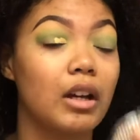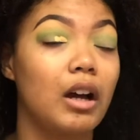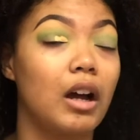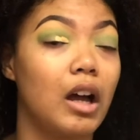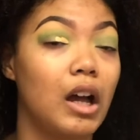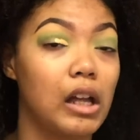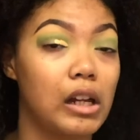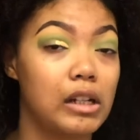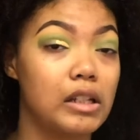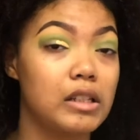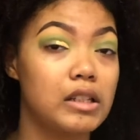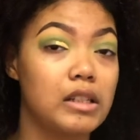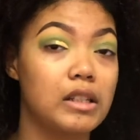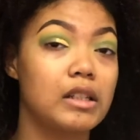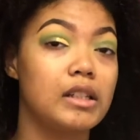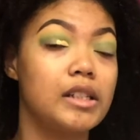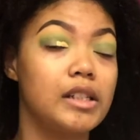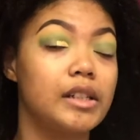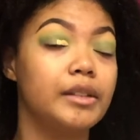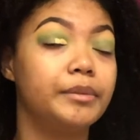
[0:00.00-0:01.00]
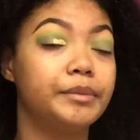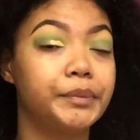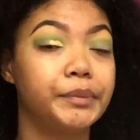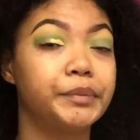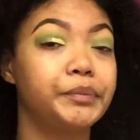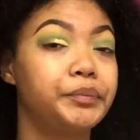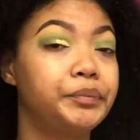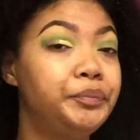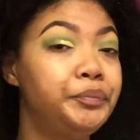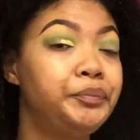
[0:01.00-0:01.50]
And honestly,
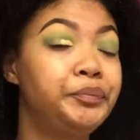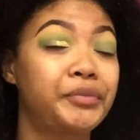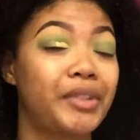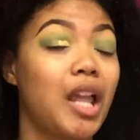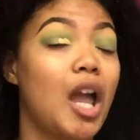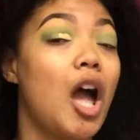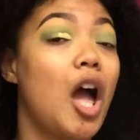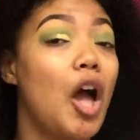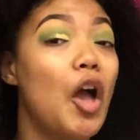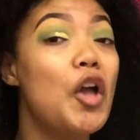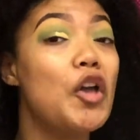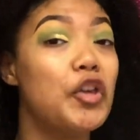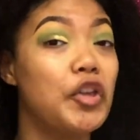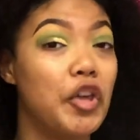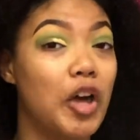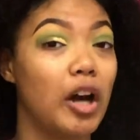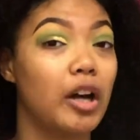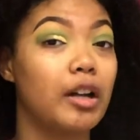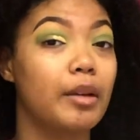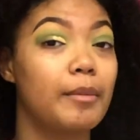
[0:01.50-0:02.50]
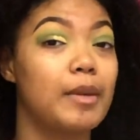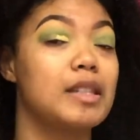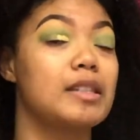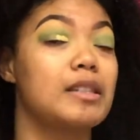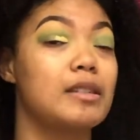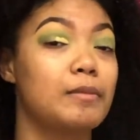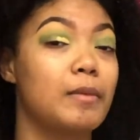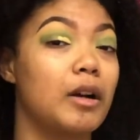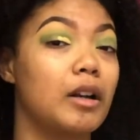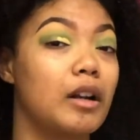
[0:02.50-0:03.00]
y'all can mess
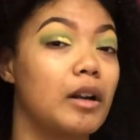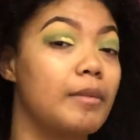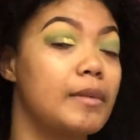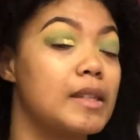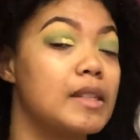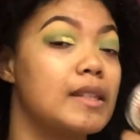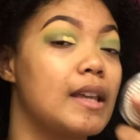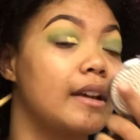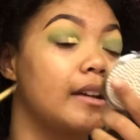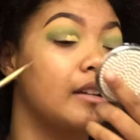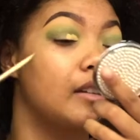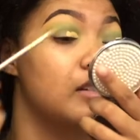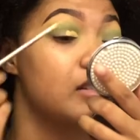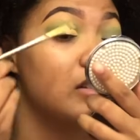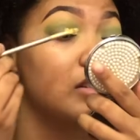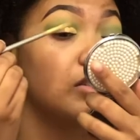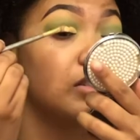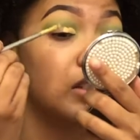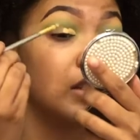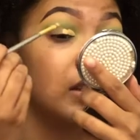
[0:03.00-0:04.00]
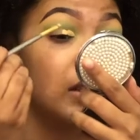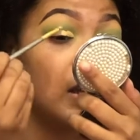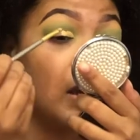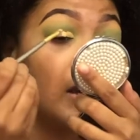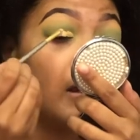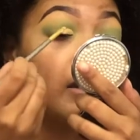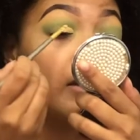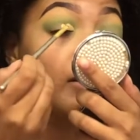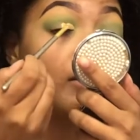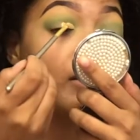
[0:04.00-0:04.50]
this part up in seconds, so just
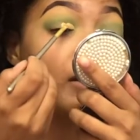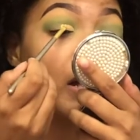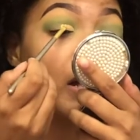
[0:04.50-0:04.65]
take your